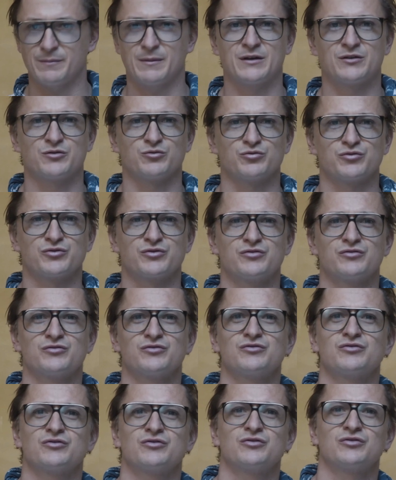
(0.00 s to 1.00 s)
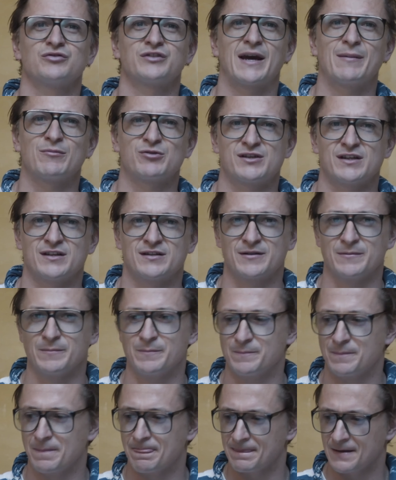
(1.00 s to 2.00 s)
camera camera system.
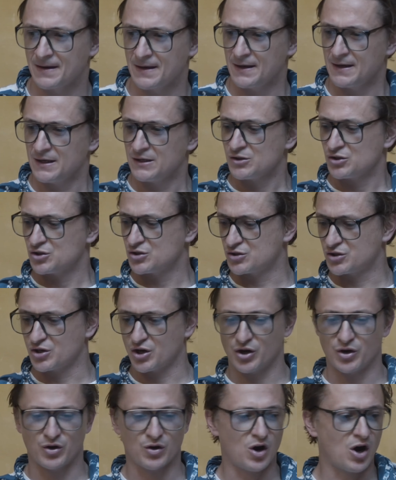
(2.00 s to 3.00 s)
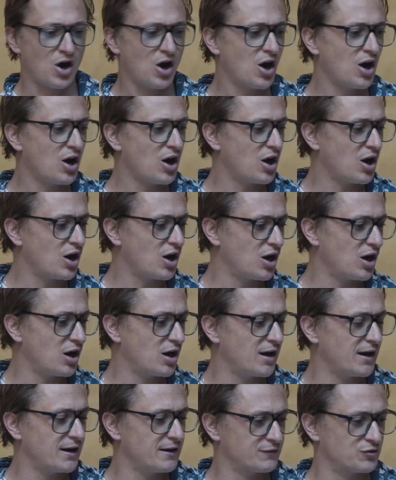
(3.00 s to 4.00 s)
So
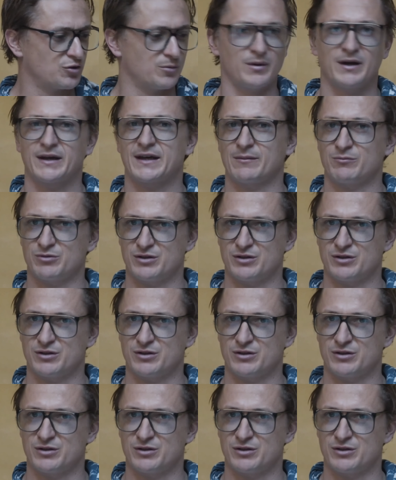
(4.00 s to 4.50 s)
I've got my camera